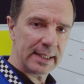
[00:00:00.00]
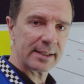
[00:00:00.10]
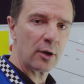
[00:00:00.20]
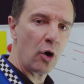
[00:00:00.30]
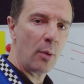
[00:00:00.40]

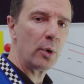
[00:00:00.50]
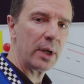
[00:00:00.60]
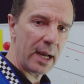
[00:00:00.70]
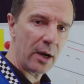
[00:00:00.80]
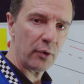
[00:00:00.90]
this
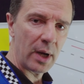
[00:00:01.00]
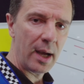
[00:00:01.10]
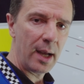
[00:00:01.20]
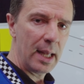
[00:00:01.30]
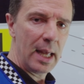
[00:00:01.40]
common
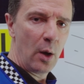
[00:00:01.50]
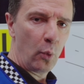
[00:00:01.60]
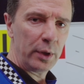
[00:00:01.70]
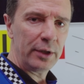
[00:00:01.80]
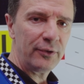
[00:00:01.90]
error
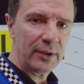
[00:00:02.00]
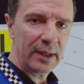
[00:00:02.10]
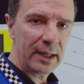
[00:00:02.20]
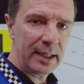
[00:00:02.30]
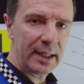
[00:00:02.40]
when you're
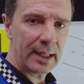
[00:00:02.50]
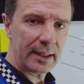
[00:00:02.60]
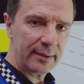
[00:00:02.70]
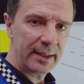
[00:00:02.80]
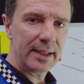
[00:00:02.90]
turning
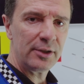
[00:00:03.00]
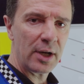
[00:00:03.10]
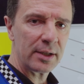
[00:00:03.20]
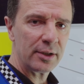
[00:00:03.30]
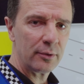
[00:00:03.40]
at a T
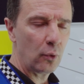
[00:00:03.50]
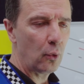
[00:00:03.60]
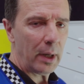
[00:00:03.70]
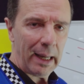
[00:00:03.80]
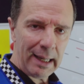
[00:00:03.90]
junction or